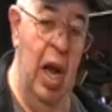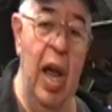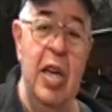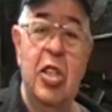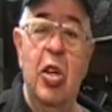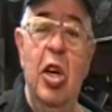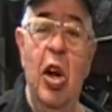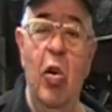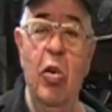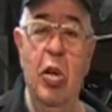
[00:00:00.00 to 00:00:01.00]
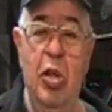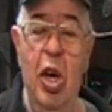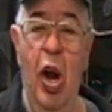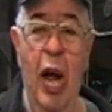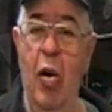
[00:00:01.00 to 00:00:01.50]
Hey, so you don't,
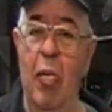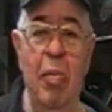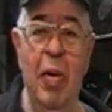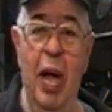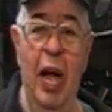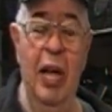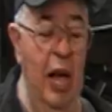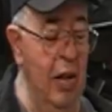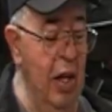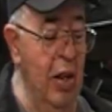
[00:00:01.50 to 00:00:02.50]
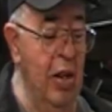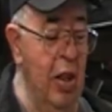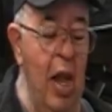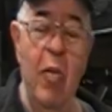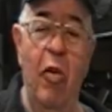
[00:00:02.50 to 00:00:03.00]
you know, I don't, I, the
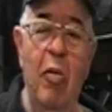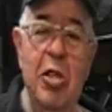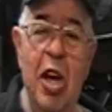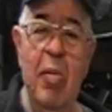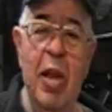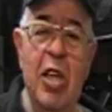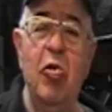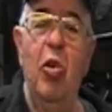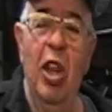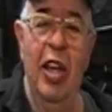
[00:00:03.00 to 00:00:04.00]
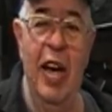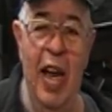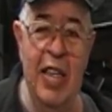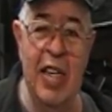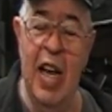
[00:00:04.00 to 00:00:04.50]
thing from Jim, that's really
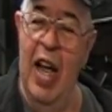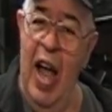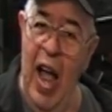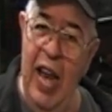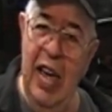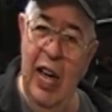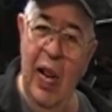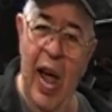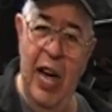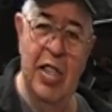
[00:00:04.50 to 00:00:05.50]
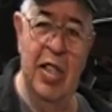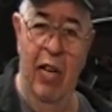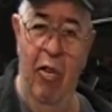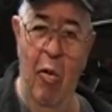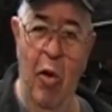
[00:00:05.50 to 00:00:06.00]
nice. I get a lot of
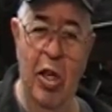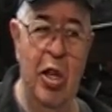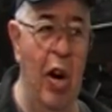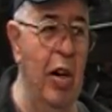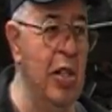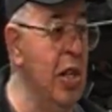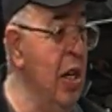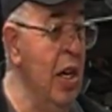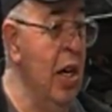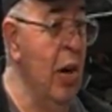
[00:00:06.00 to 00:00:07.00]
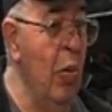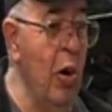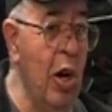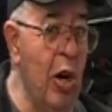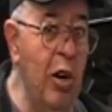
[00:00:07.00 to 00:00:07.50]
stuff from wood turners.
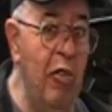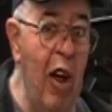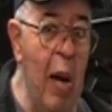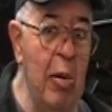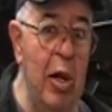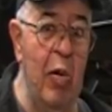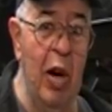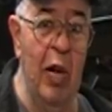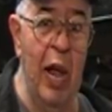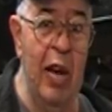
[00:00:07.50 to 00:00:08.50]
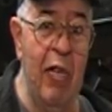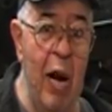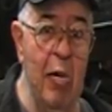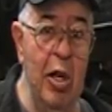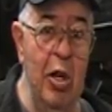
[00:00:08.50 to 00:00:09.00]
We're a good family. We're like
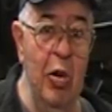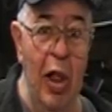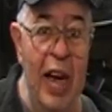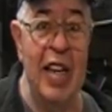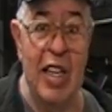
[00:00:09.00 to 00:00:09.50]
family you like